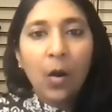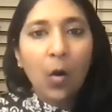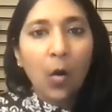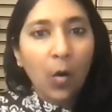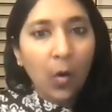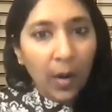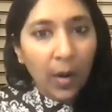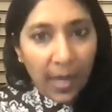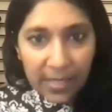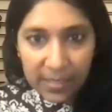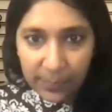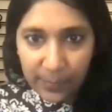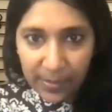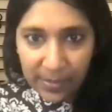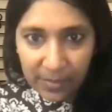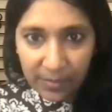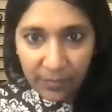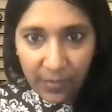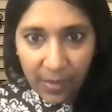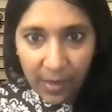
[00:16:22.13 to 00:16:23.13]
all
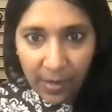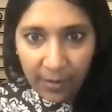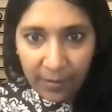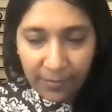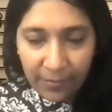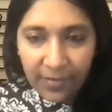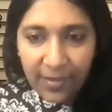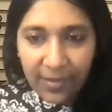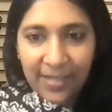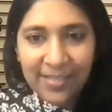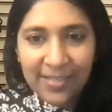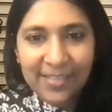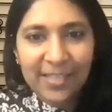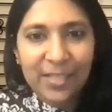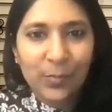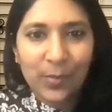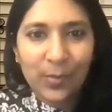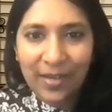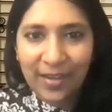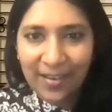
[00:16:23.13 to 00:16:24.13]
aspects of life is the
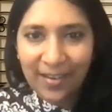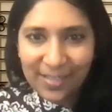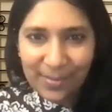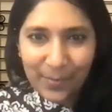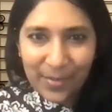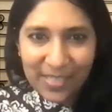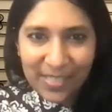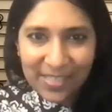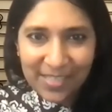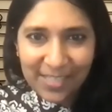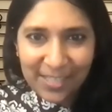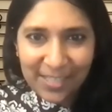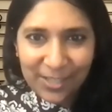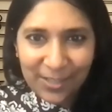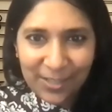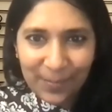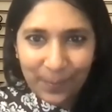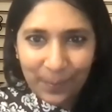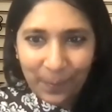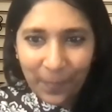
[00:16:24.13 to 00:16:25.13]
twin hearts
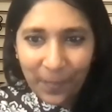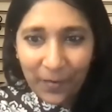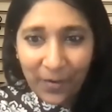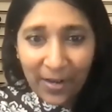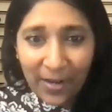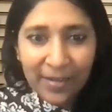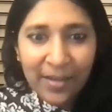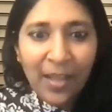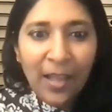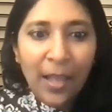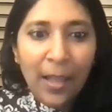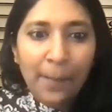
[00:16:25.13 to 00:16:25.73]
meditation, right?